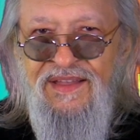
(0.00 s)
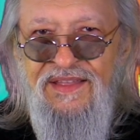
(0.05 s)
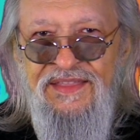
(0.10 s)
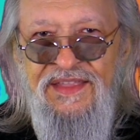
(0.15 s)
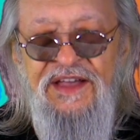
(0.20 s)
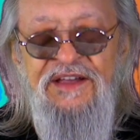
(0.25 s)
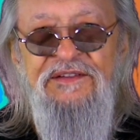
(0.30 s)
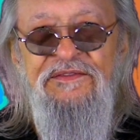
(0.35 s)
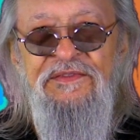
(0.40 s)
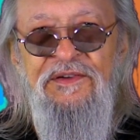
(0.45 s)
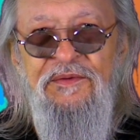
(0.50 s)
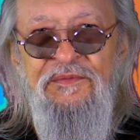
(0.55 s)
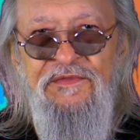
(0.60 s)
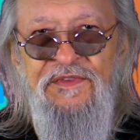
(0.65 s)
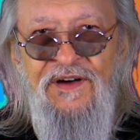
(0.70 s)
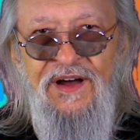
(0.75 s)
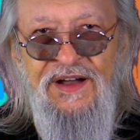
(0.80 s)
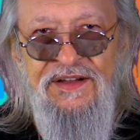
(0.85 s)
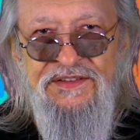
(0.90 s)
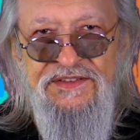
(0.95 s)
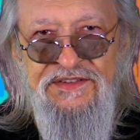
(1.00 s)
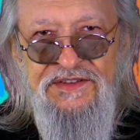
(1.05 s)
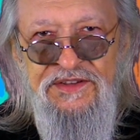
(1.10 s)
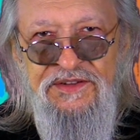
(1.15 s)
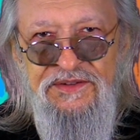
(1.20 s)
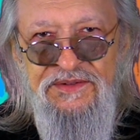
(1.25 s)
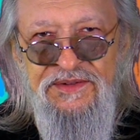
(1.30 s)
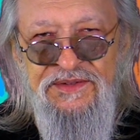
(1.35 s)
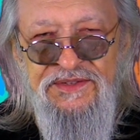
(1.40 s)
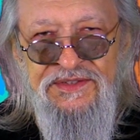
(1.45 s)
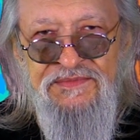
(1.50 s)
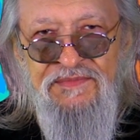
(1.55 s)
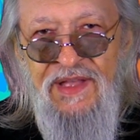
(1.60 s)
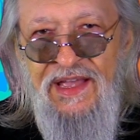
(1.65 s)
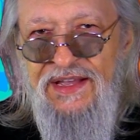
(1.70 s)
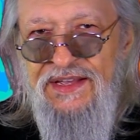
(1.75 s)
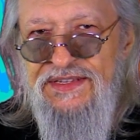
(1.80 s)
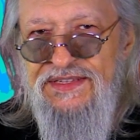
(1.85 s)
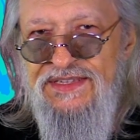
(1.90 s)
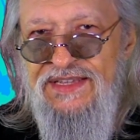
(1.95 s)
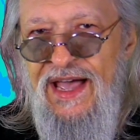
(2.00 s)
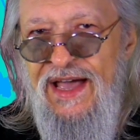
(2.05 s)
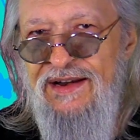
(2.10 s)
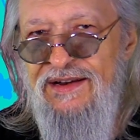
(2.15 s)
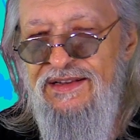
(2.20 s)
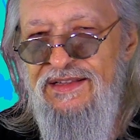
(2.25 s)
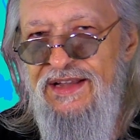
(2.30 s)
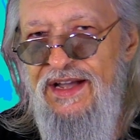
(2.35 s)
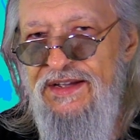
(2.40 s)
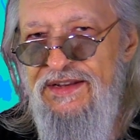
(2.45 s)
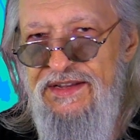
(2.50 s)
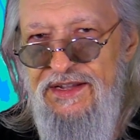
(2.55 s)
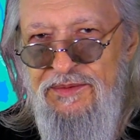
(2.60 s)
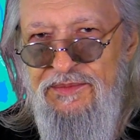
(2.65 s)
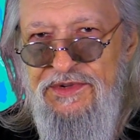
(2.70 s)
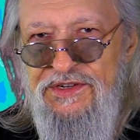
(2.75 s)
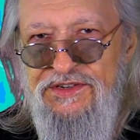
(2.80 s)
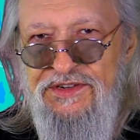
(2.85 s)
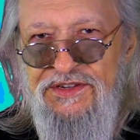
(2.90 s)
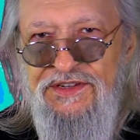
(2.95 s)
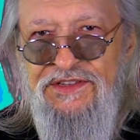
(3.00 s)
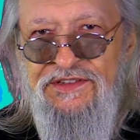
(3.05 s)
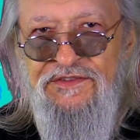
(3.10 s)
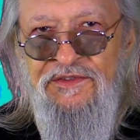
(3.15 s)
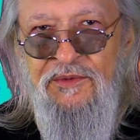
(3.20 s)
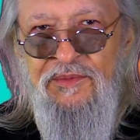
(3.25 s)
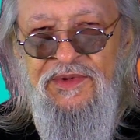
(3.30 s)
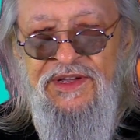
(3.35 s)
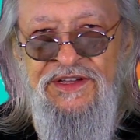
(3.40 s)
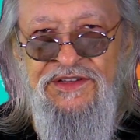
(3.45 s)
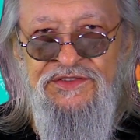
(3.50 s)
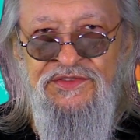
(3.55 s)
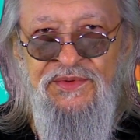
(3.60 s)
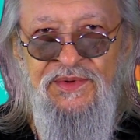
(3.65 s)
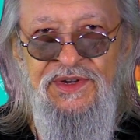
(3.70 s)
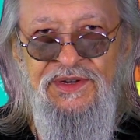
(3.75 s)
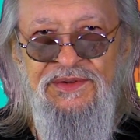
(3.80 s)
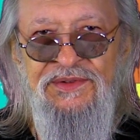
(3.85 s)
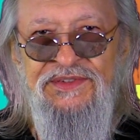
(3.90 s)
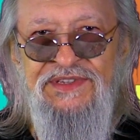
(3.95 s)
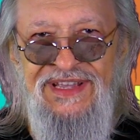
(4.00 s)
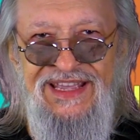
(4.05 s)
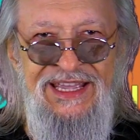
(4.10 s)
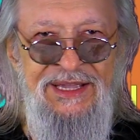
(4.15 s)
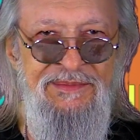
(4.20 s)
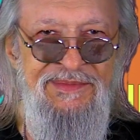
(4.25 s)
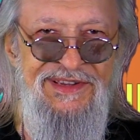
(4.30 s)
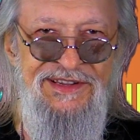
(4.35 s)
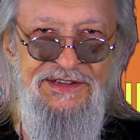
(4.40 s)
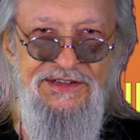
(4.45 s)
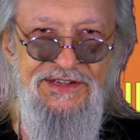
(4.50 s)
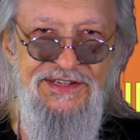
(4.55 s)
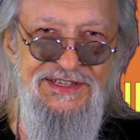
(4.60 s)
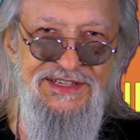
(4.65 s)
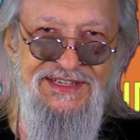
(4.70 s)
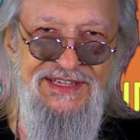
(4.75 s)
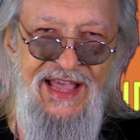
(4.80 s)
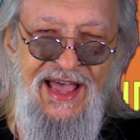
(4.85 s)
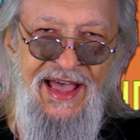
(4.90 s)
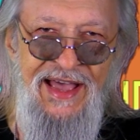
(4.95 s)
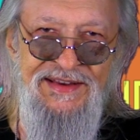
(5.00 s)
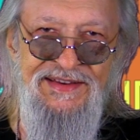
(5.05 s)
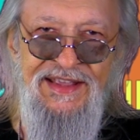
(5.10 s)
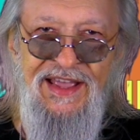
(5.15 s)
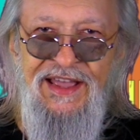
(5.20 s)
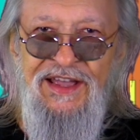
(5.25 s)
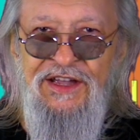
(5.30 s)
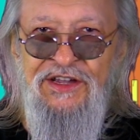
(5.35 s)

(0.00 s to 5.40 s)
Then from Fox News, Satellite images from Israel's ImageSat